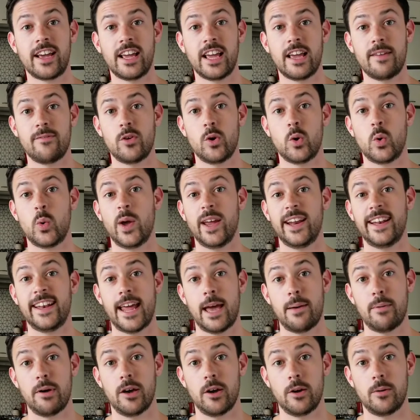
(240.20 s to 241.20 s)
I can give you a quick
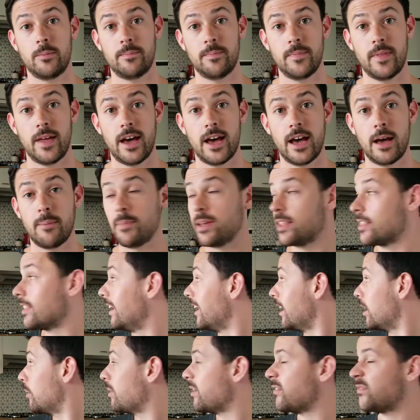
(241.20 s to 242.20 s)
demo. It's a
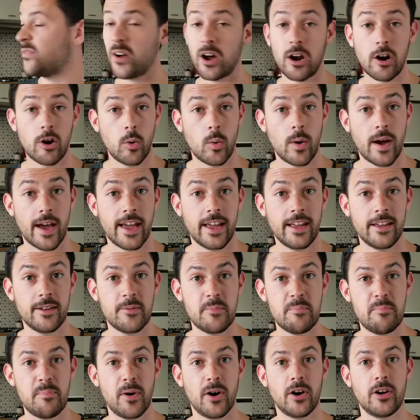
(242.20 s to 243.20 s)
little bit far away,
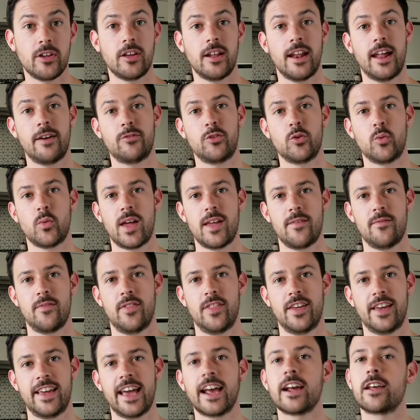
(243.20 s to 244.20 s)
but you'll have to wait for
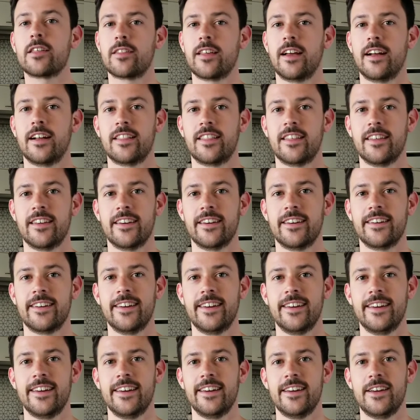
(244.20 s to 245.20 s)
the Kickstarter
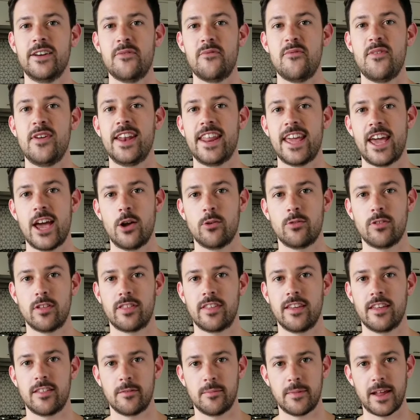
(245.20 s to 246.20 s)
video to
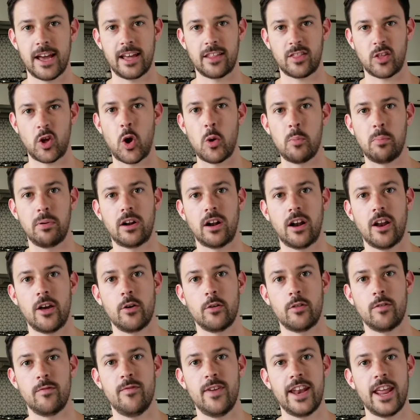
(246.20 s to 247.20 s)
see some nice
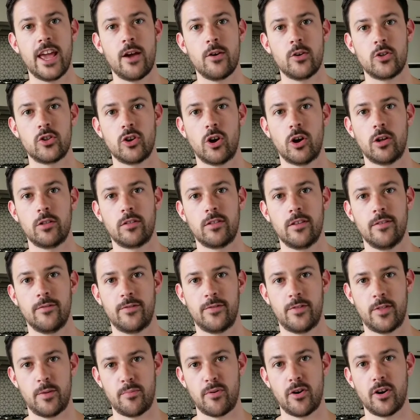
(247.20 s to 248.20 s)
up-close video shots
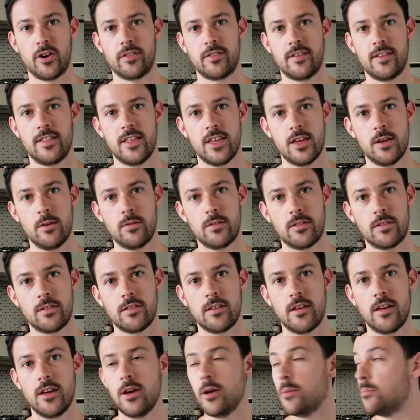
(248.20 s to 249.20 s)
of the product in
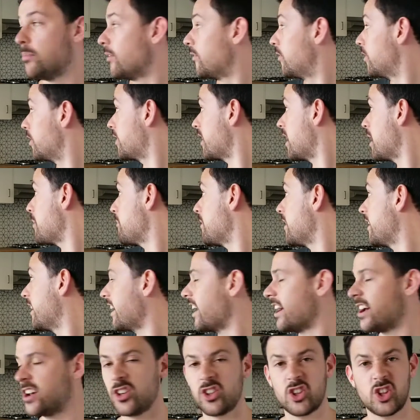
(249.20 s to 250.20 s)
use. But for the time
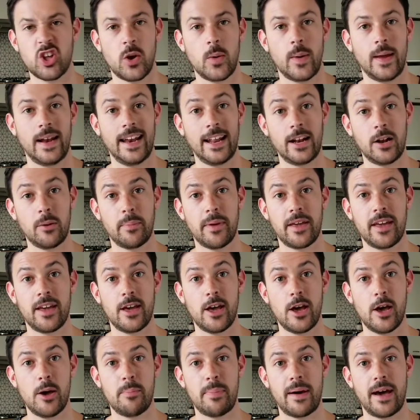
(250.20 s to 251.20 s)
being, I can show you a little
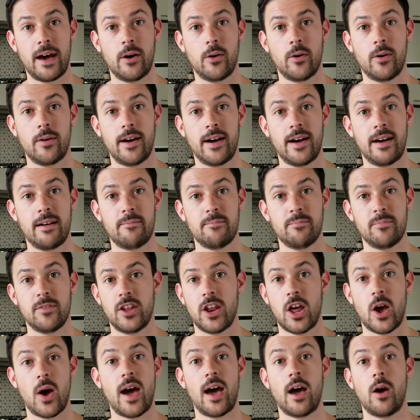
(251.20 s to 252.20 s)
bit about
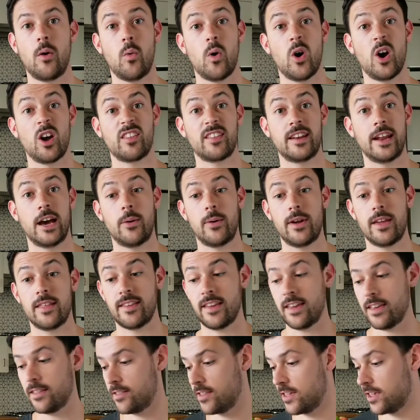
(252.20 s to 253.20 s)
how it works and how
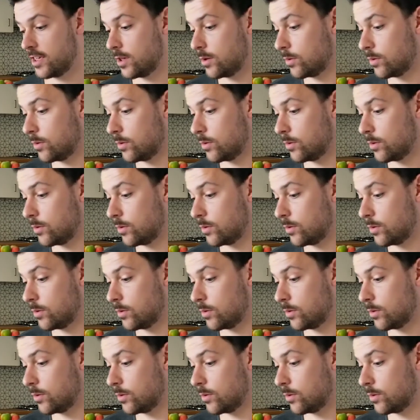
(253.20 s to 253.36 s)
easy it is to